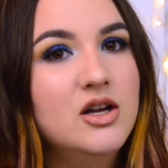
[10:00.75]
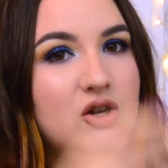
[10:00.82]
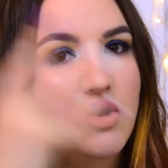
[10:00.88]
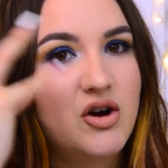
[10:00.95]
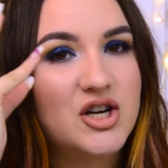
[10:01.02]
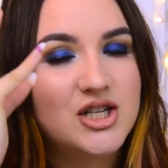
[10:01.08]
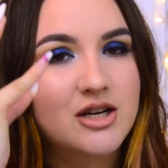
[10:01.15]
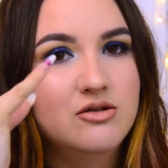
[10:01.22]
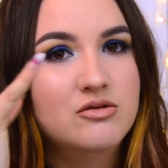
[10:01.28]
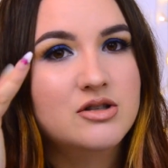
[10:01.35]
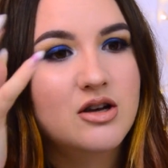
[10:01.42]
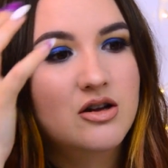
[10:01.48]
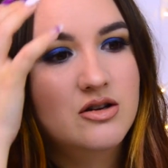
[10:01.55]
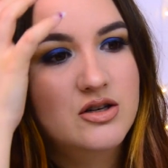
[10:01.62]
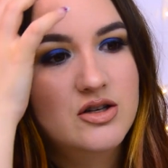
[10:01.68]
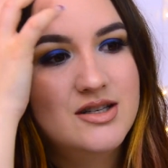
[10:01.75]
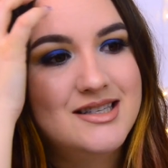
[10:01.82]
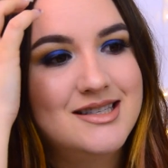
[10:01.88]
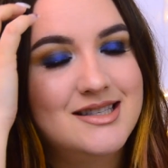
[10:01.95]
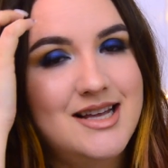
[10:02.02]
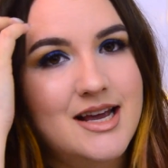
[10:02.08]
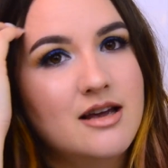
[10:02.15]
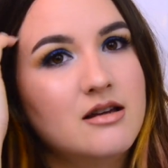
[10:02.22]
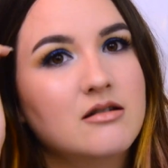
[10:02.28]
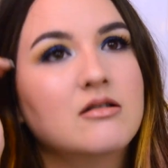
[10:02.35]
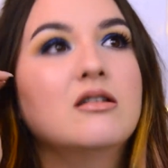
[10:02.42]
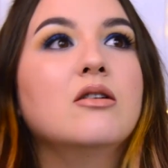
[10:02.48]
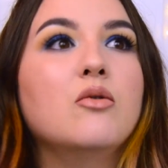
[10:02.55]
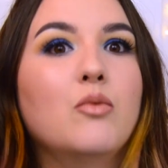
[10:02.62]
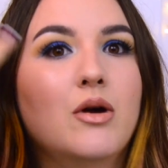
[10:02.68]
your eyeshadow is gonna stick
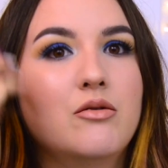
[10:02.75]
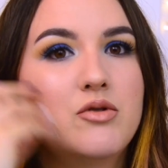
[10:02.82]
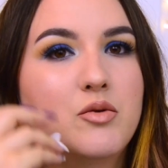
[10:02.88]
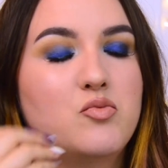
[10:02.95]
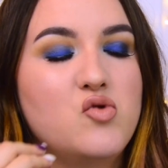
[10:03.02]
where your